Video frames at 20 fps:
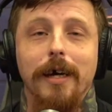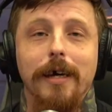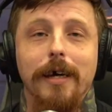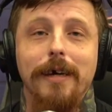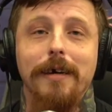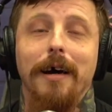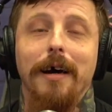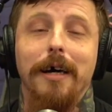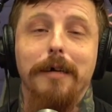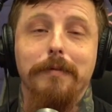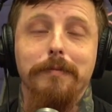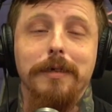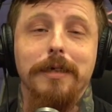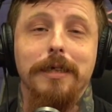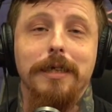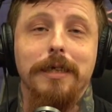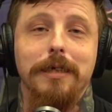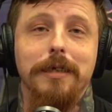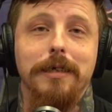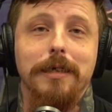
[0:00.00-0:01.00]
He
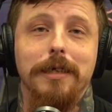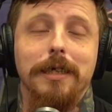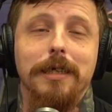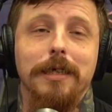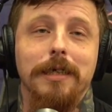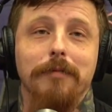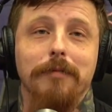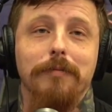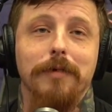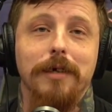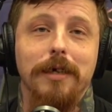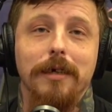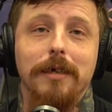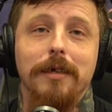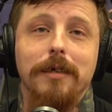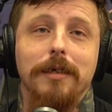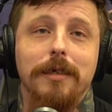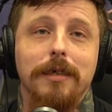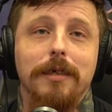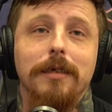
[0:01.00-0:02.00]
obviously doesn't have
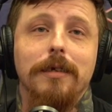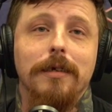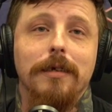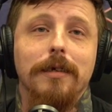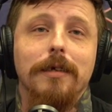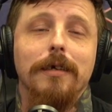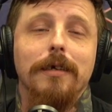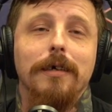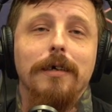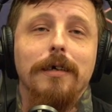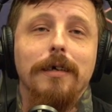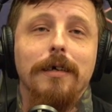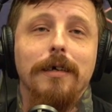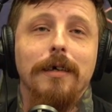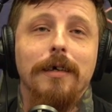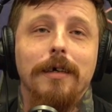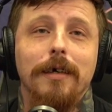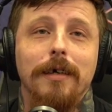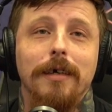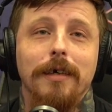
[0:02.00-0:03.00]
kids.
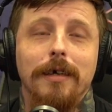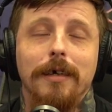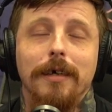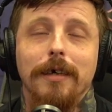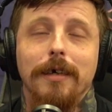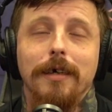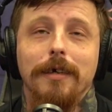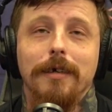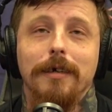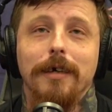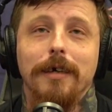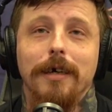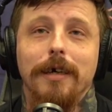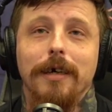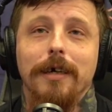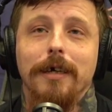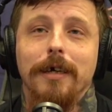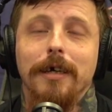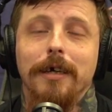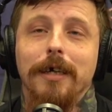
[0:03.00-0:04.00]
Okay,
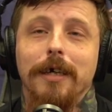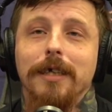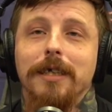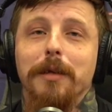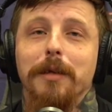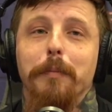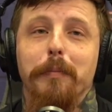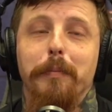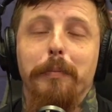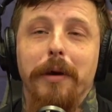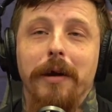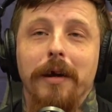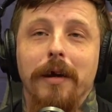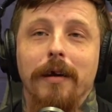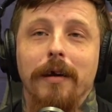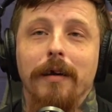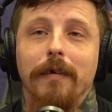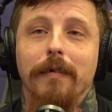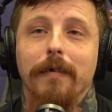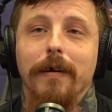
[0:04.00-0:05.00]
that's a
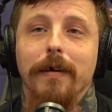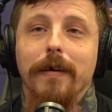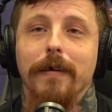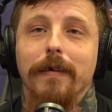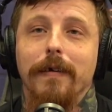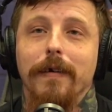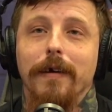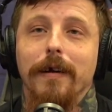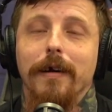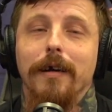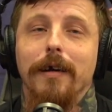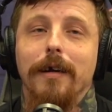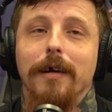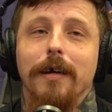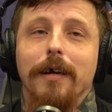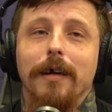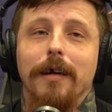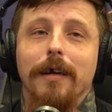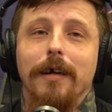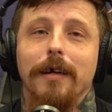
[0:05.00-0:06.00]
parent right there.
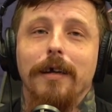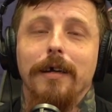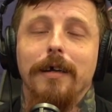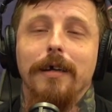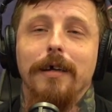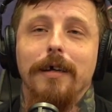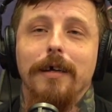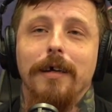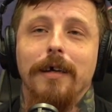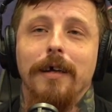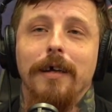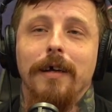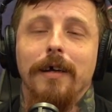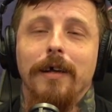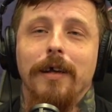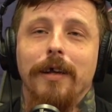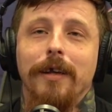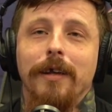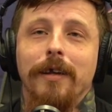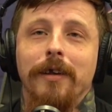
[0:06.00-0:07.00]

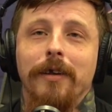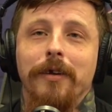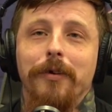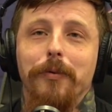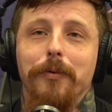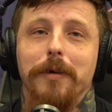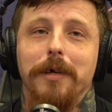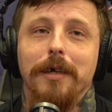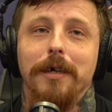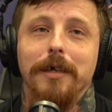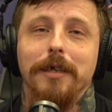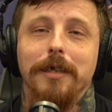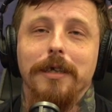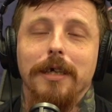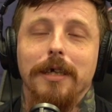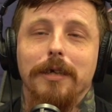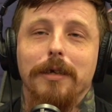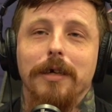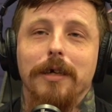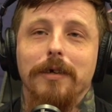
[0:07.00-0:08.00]
No kids.
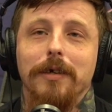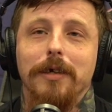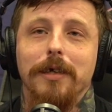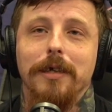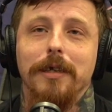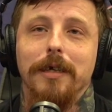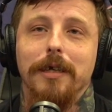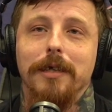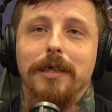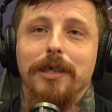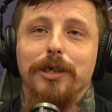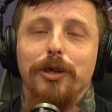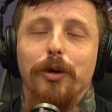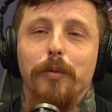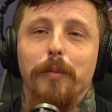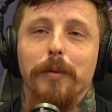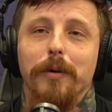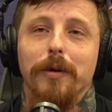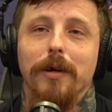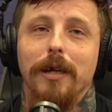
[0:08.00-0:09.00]
That's how you get that
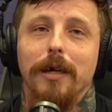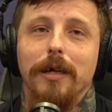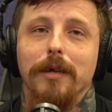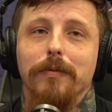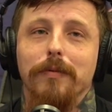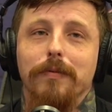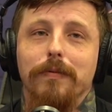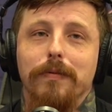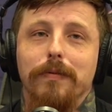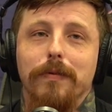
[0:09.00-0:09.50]
sober life.